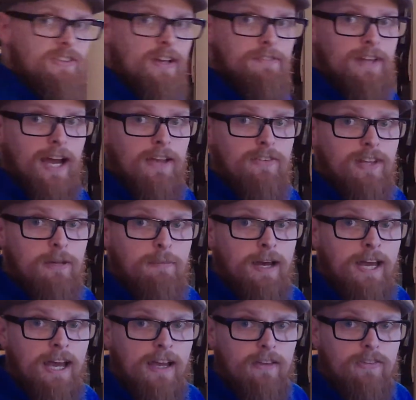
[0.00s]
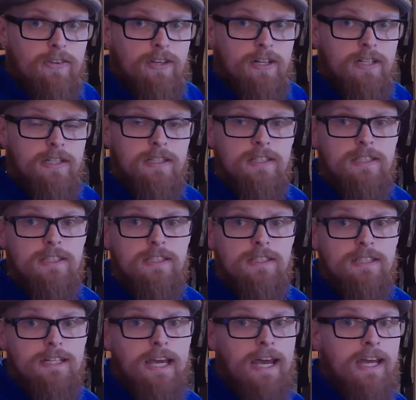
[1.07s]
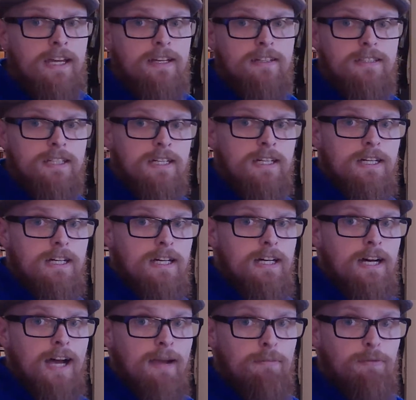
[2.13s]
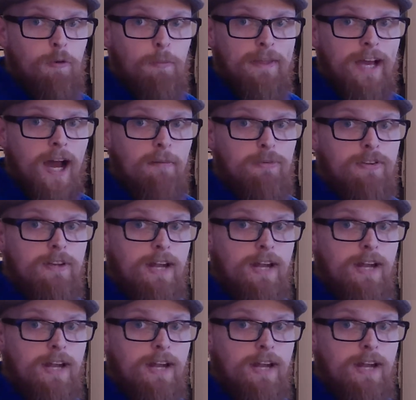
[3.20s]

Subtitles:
have to isolate my x. Okay? I perform the opposite